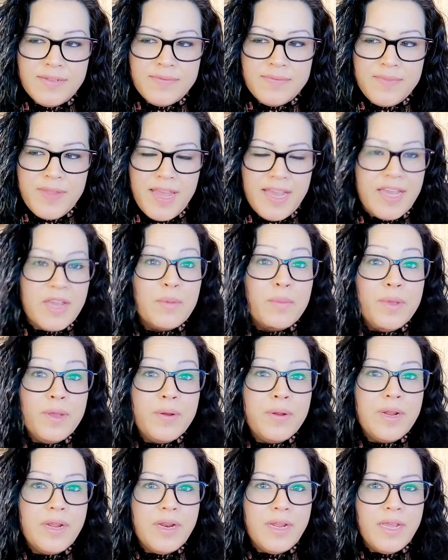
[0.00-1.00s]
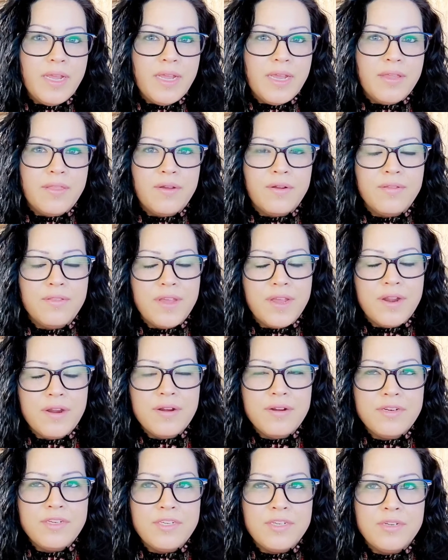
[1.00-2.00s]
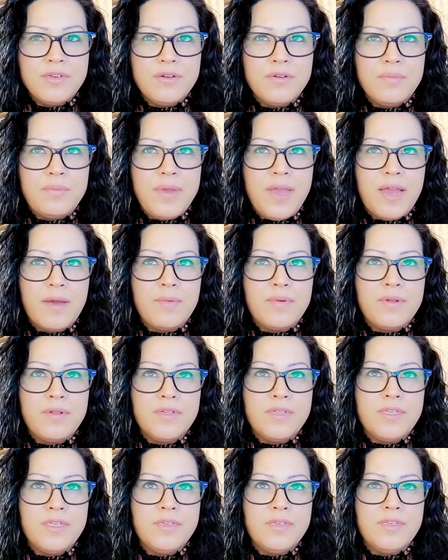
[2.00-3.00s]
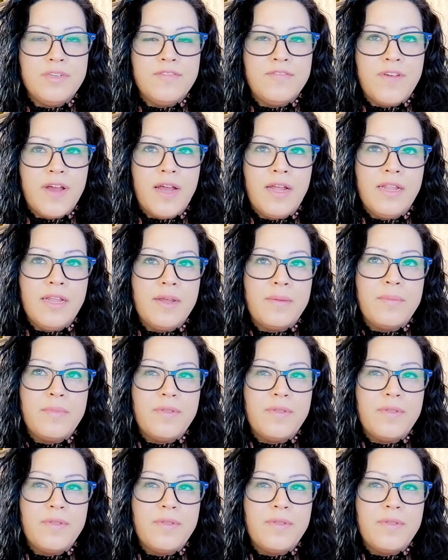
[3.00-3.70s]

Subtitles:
a community, and they're there to be able to develop